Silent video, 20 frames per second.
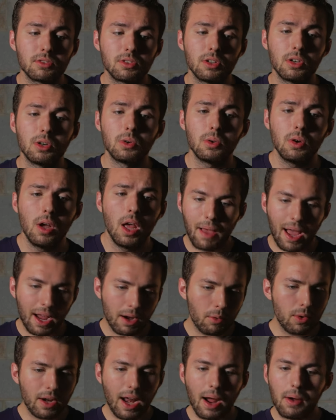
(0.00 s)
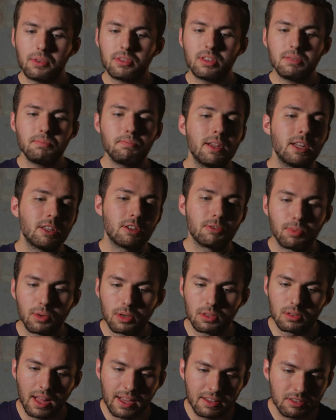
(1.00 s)
So back when I was in
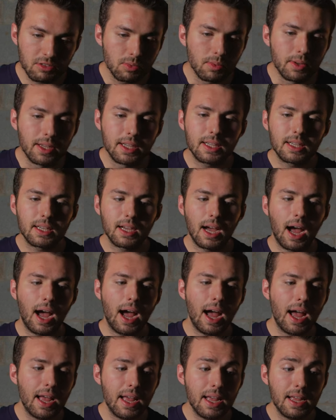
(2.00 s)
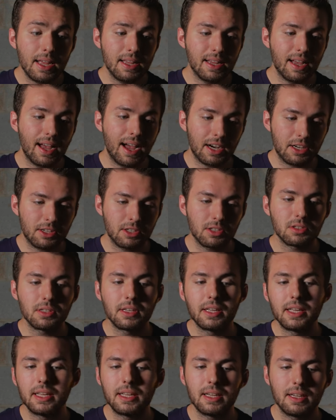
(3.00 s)
Pittsburgh last week, I
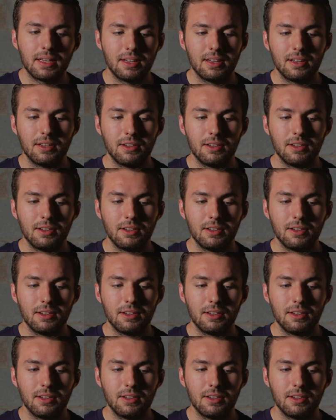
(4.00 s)
actually,